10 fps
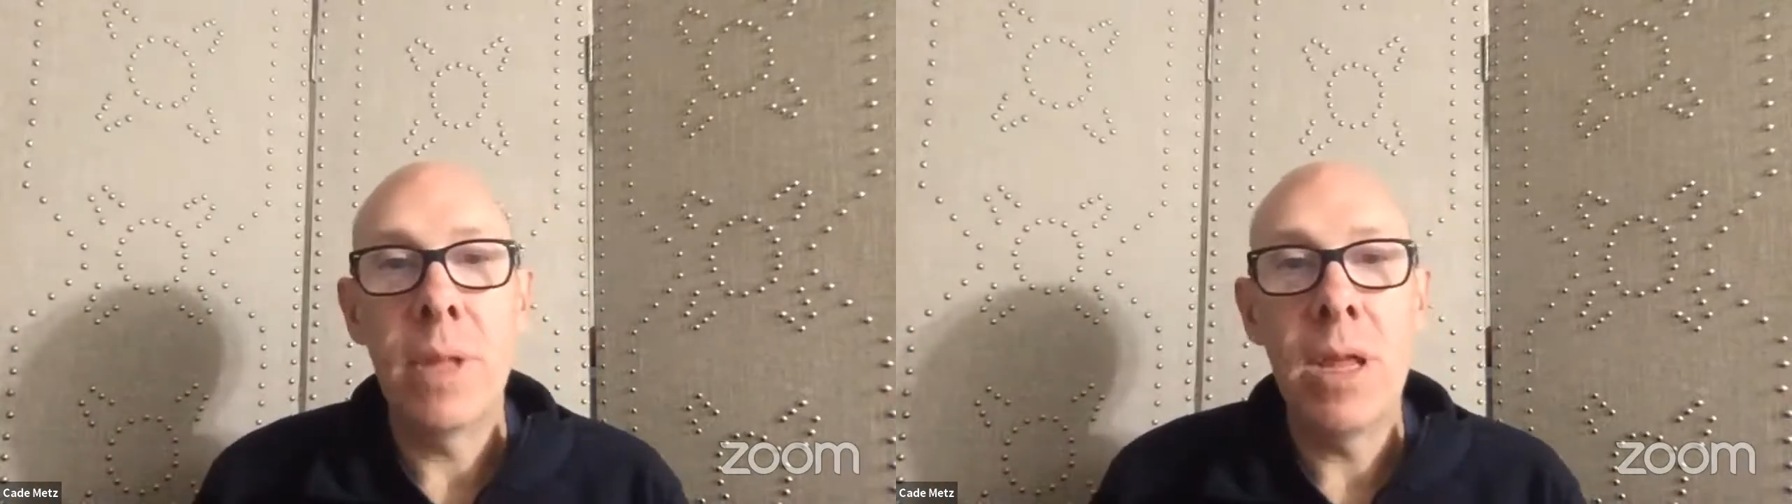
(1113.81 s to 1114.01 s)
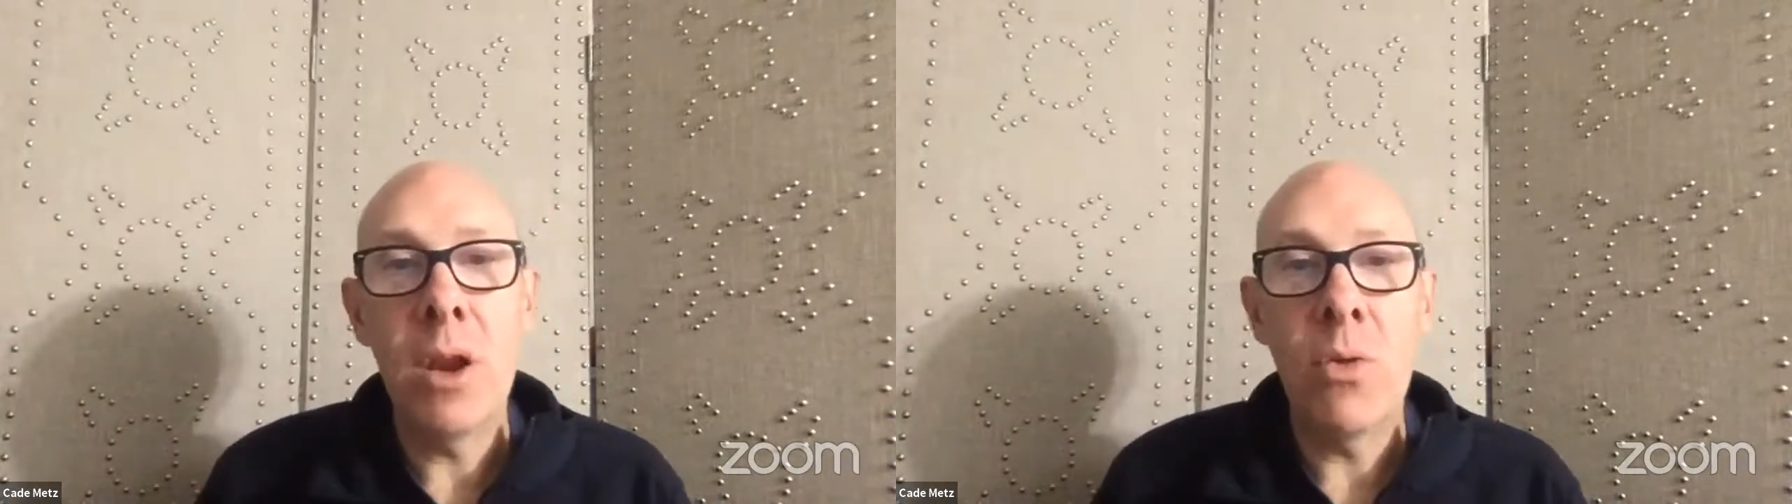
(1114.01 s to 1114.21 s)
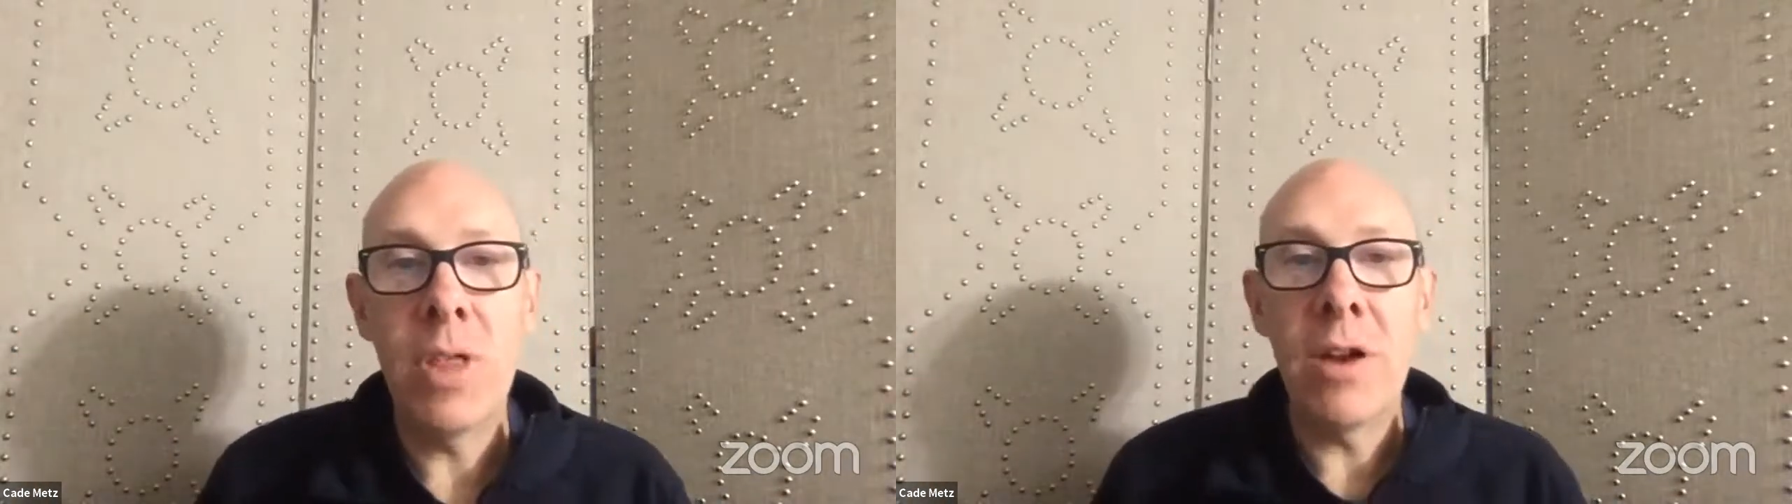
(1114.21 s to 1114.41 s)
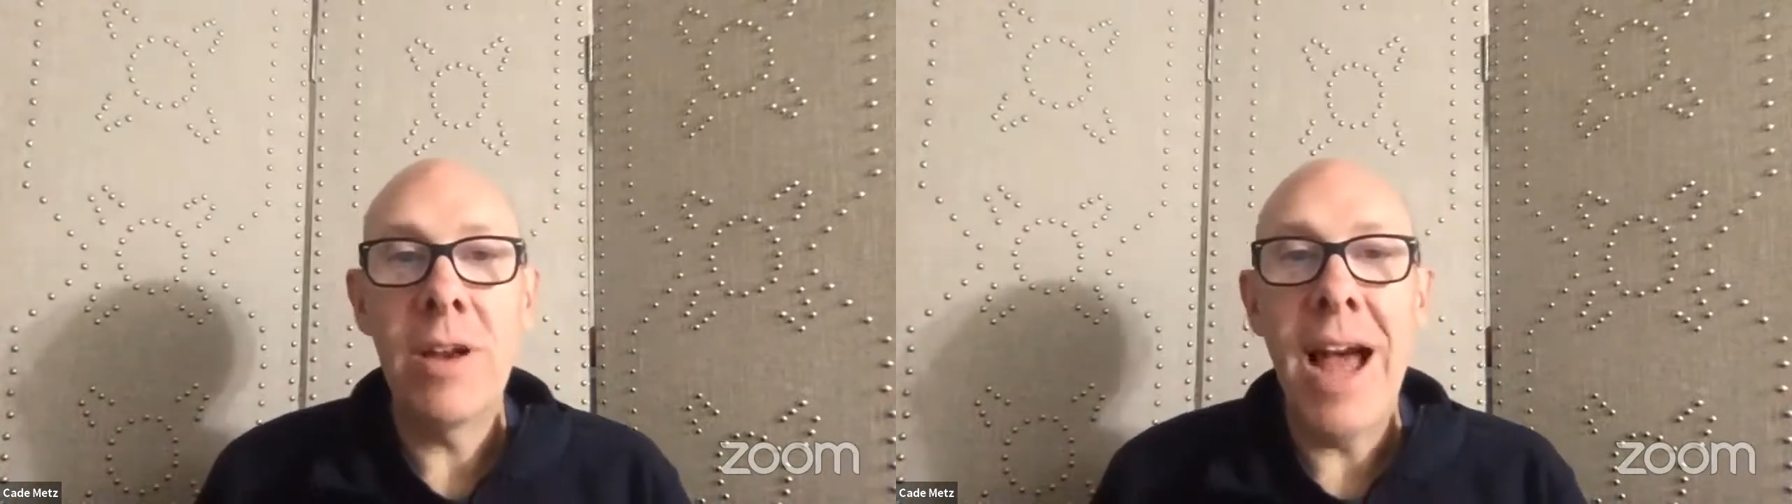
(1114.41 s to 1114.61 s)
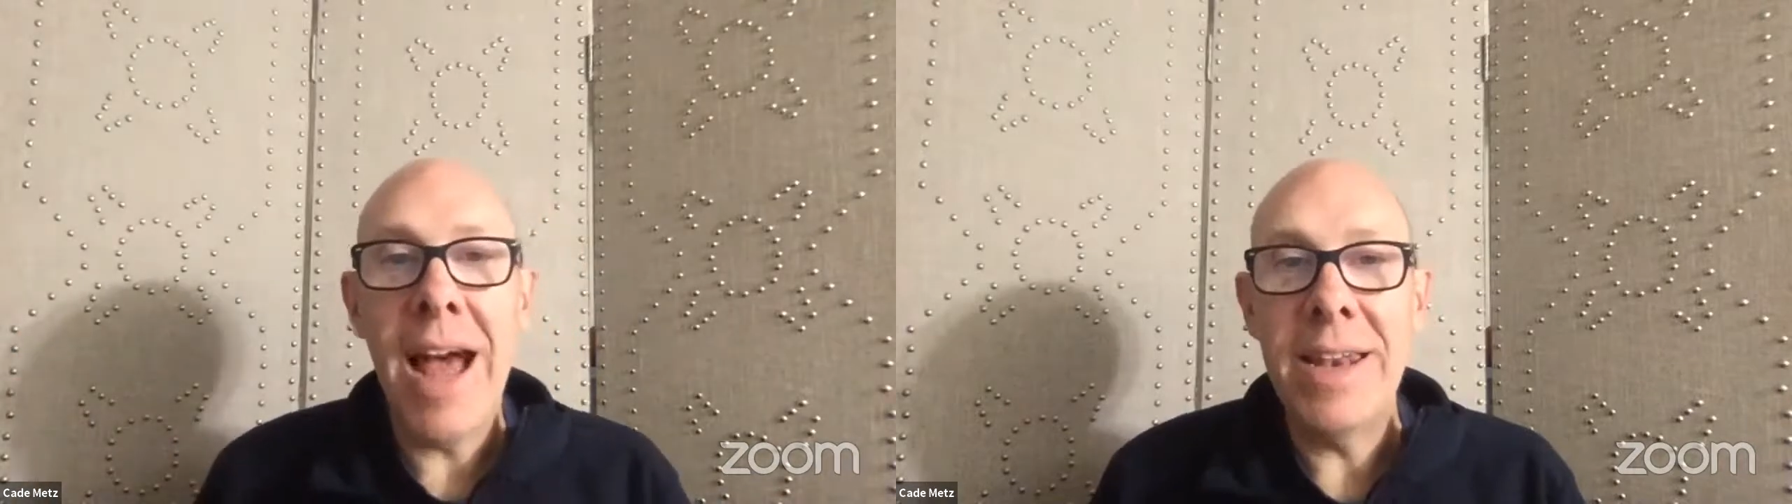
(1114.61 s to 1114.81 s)
they're
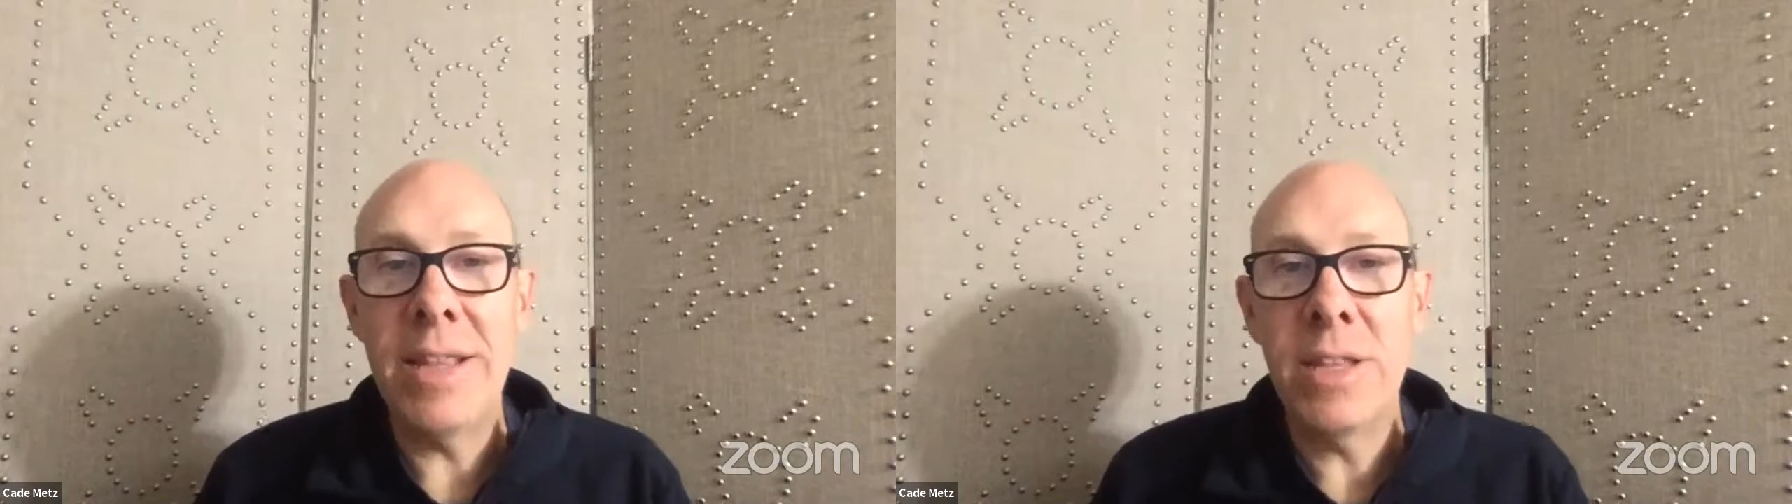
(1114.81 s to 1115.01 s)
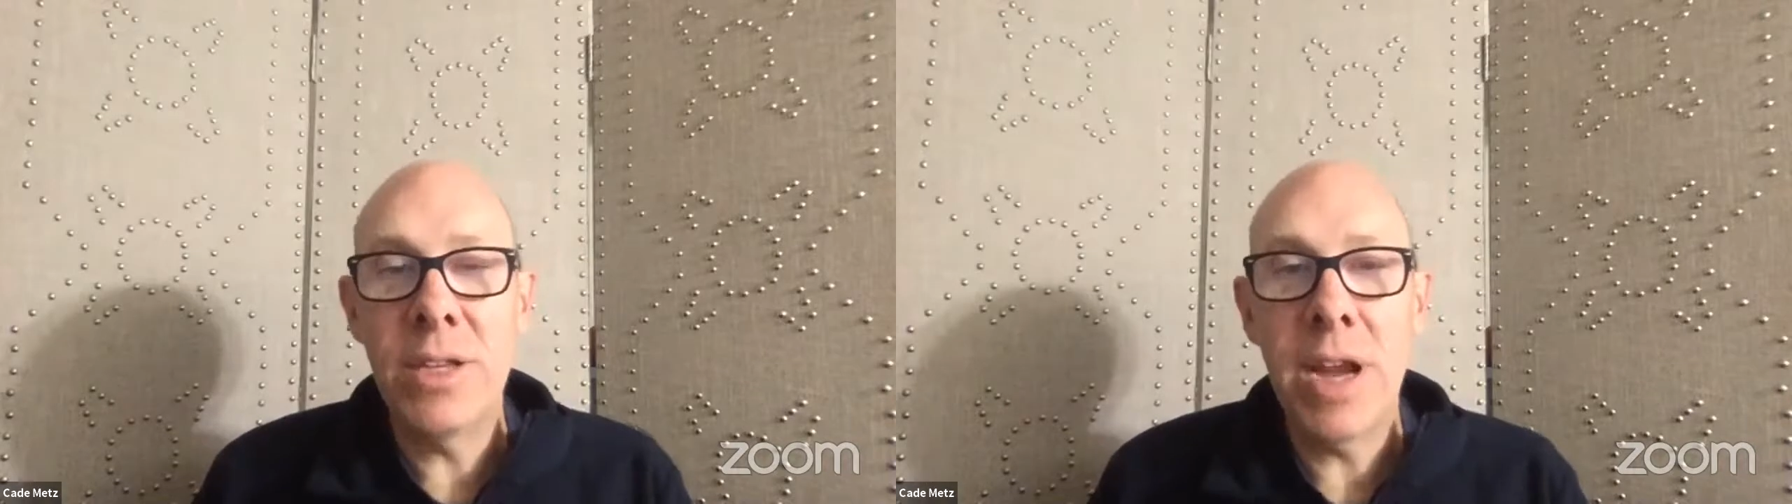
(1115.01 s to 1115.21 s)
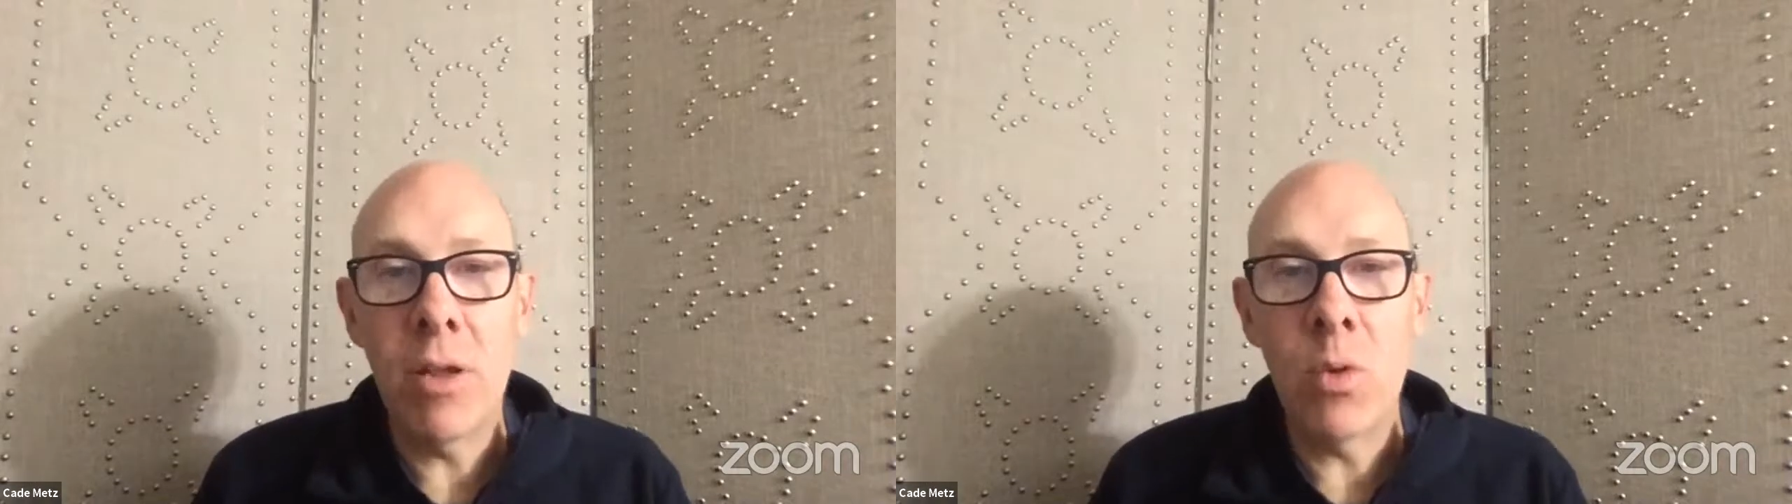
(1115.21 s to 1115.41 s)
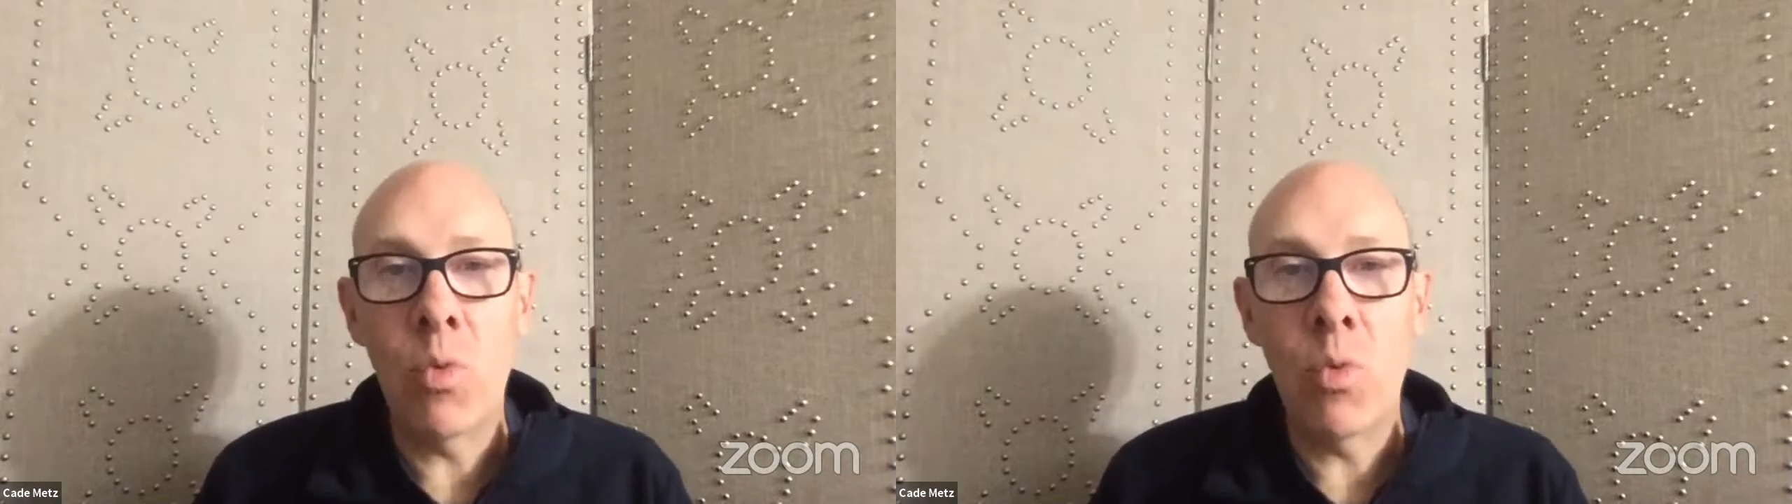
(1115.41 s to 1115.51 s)
not necessarily